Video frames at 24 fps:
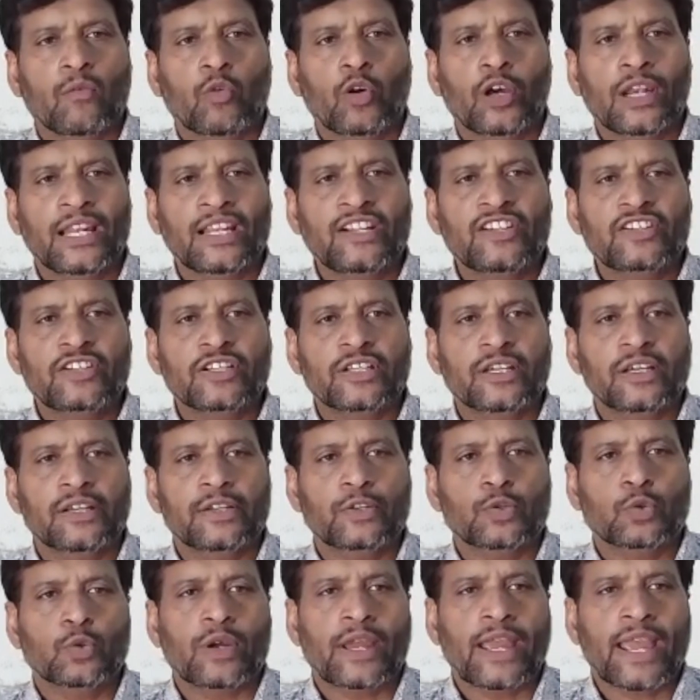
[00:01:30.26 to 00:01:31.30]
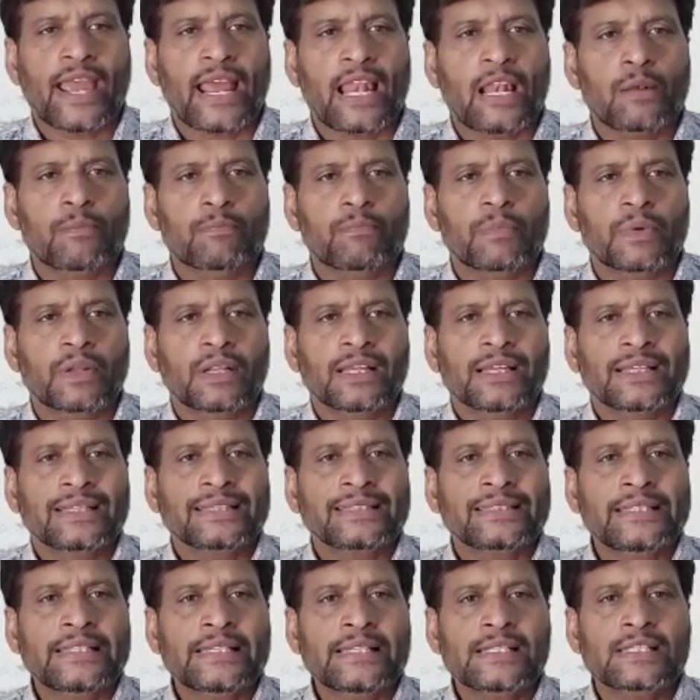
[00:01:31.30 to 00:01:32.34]
volunteer to help
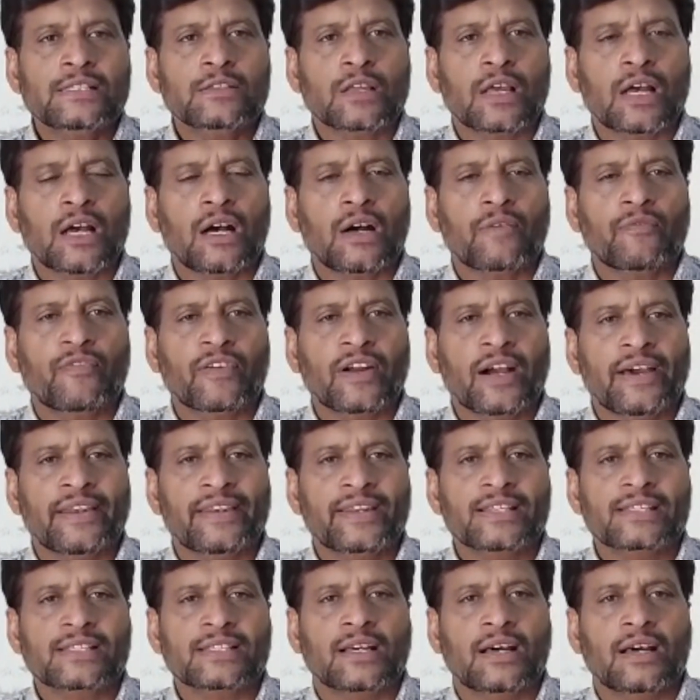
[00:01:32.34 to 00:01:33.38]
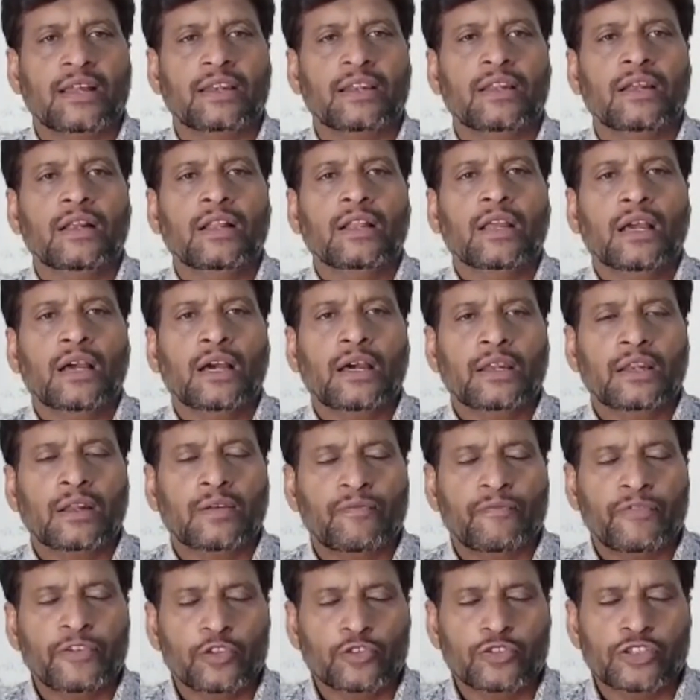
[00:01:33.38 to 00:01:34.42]
these Afghanistan
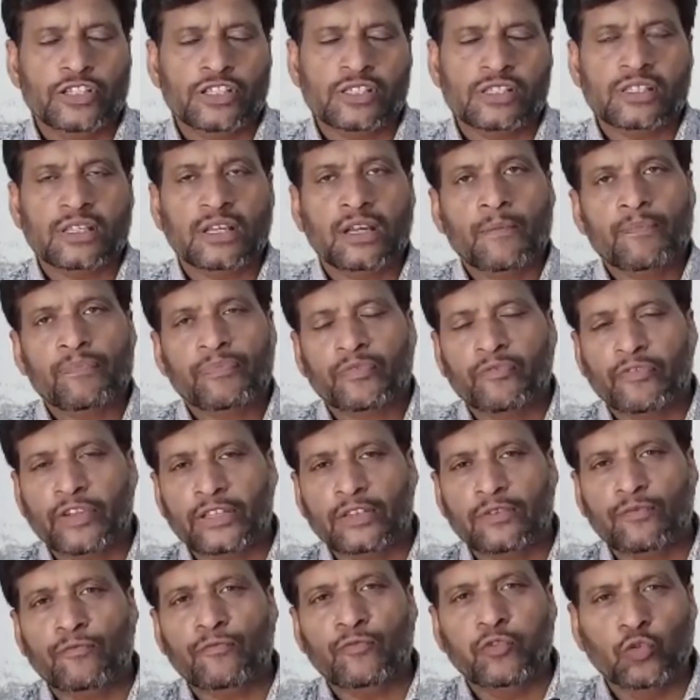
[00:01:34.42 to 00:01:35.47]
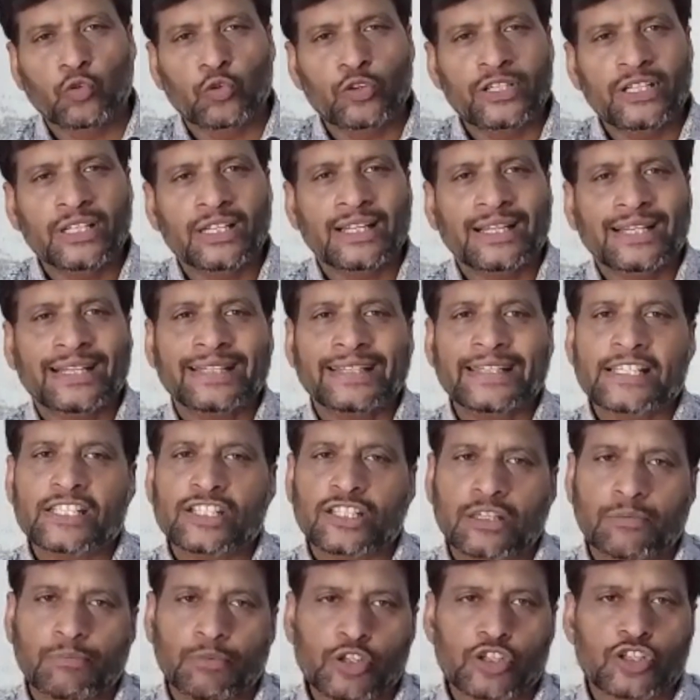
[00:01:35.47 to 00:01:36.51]
refugees with food
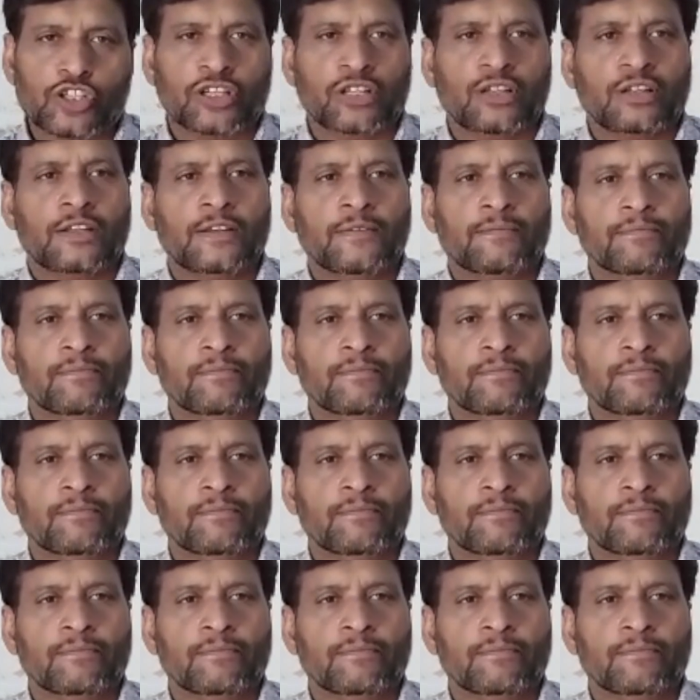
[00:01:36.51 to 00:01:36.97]
distribution.